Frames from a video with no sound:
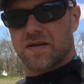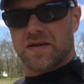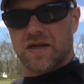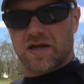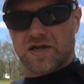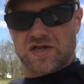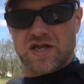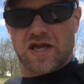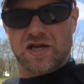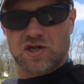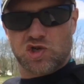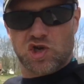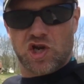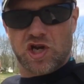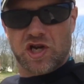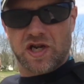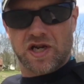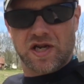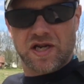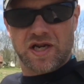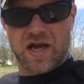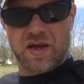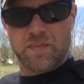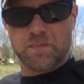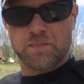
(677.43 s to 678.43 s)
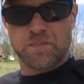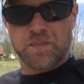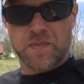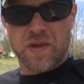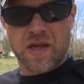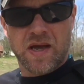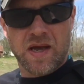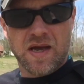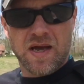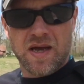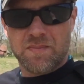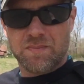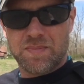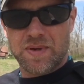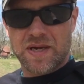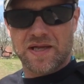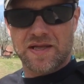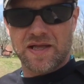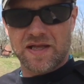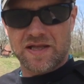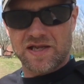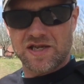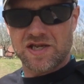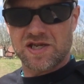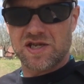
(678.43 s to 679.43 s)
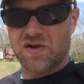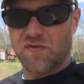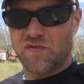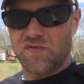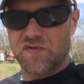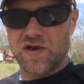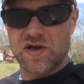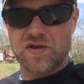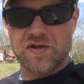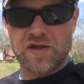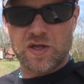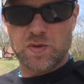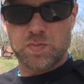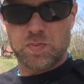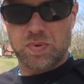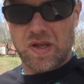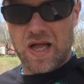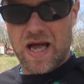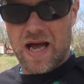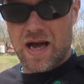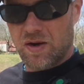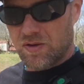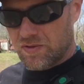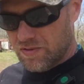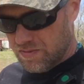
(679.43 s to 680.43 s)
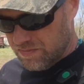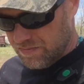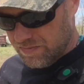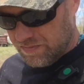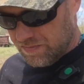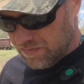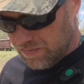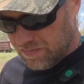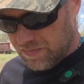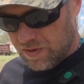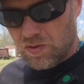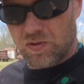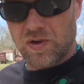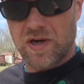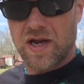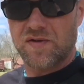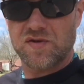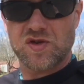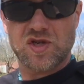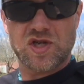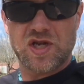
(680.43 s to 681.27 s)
There's that chicken again. Being that this is a field that's plowed, you can have